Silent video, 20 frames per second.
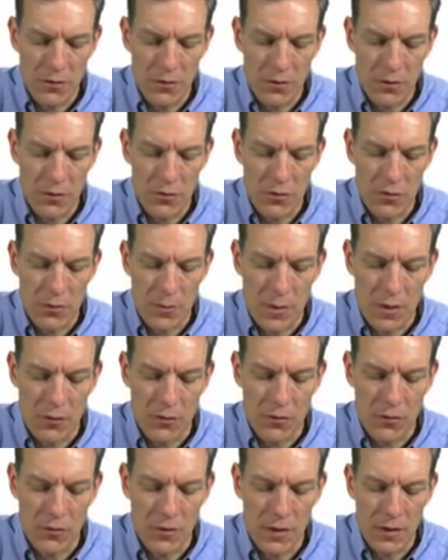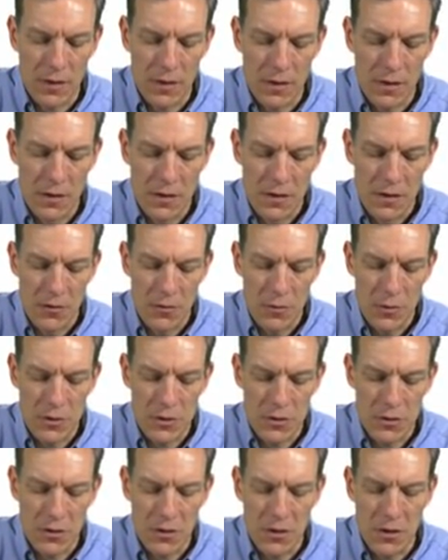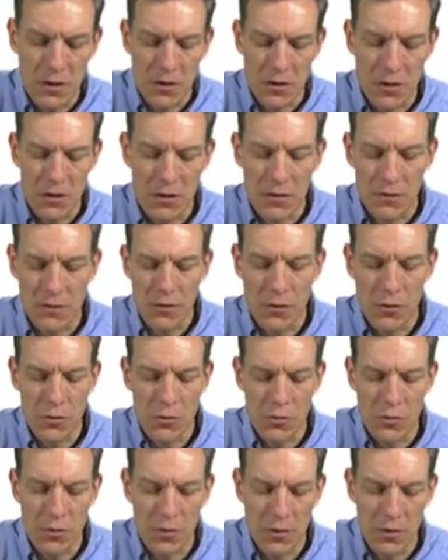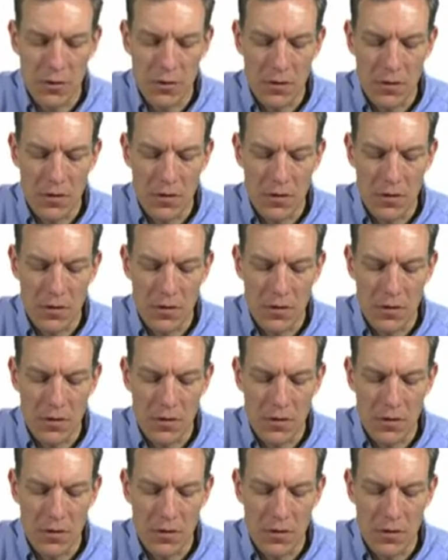so there's an amount C which is owned